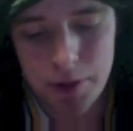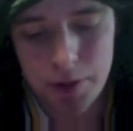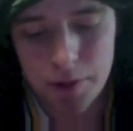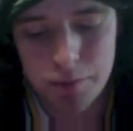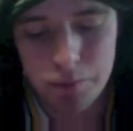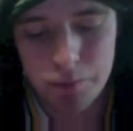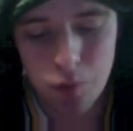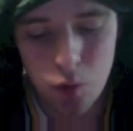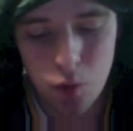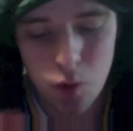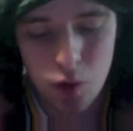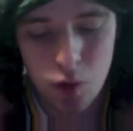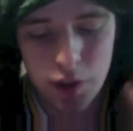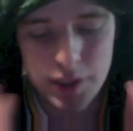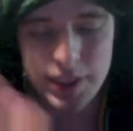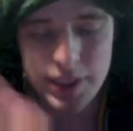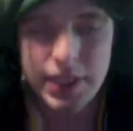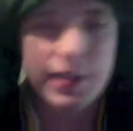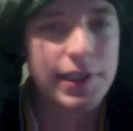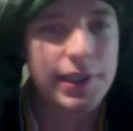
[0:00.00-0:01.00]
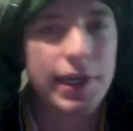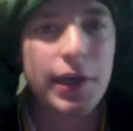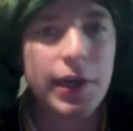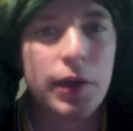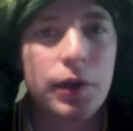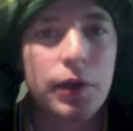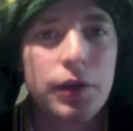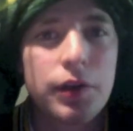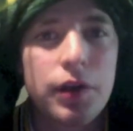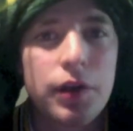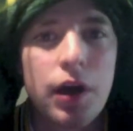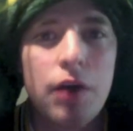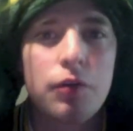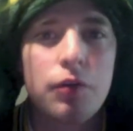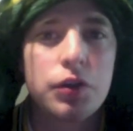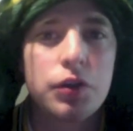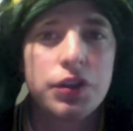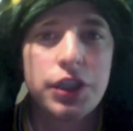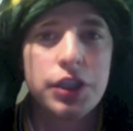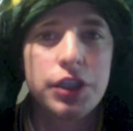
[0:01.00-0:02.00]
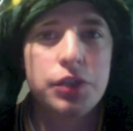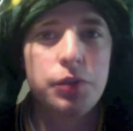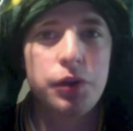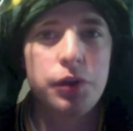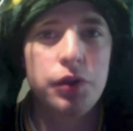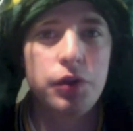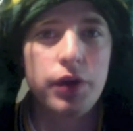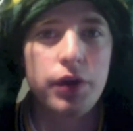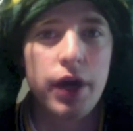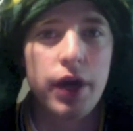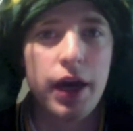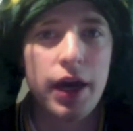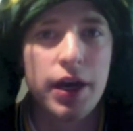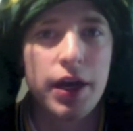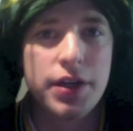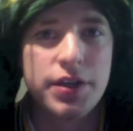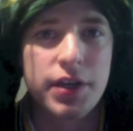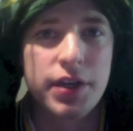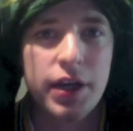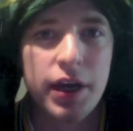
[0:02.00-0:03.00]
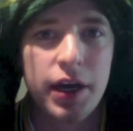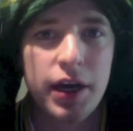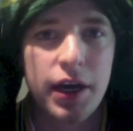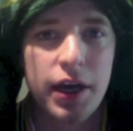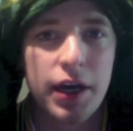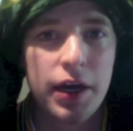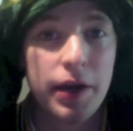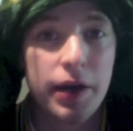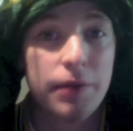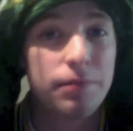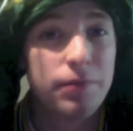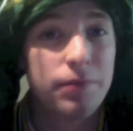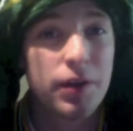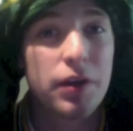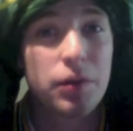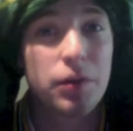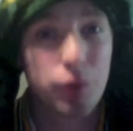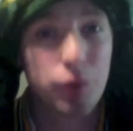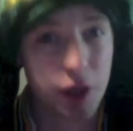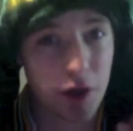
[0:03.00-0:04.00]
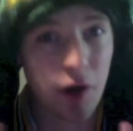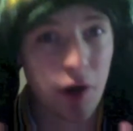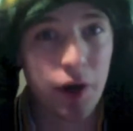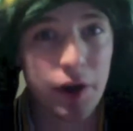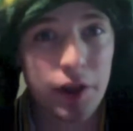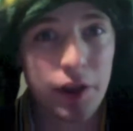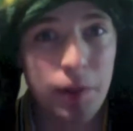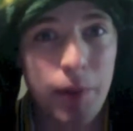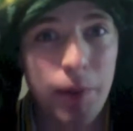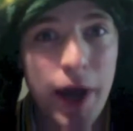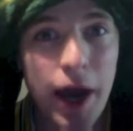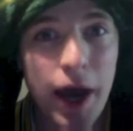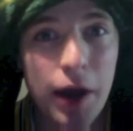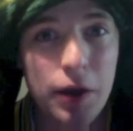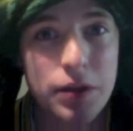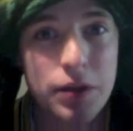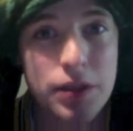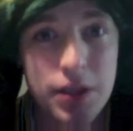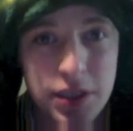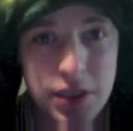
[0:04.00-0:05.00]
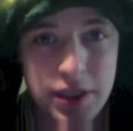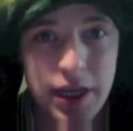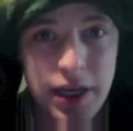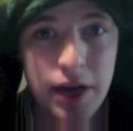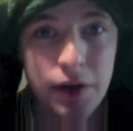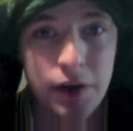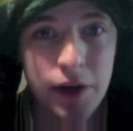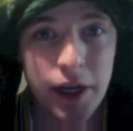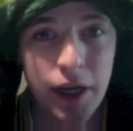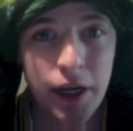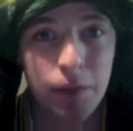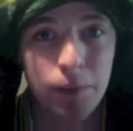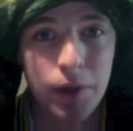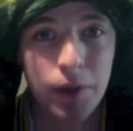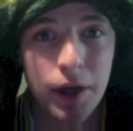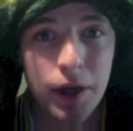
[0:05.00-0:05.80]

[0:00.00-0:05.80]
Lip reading: more detailed conversation with you guys regarding the Packers and the Seattle game.